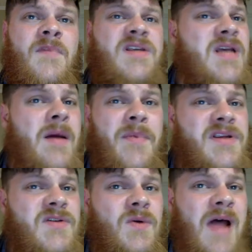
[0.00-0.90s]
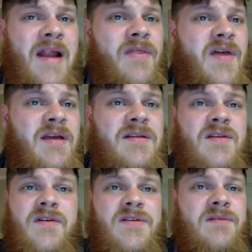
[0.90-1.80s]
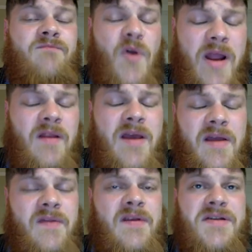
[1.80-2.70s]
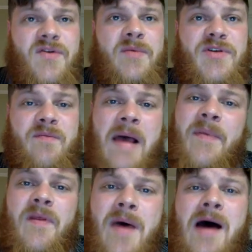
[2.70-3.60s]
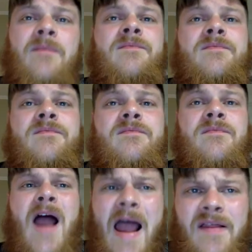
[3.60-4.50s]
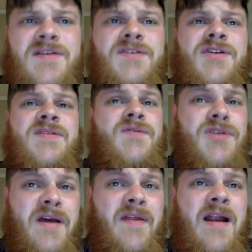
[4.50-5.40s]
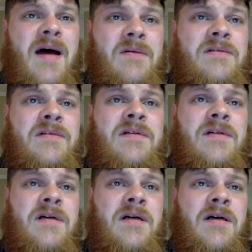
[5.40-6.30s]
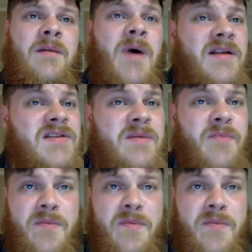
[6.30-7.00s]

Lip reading: These companies do a lot of things, and there's a great link in the description mapping them out. I highly suggest you check that out. But simply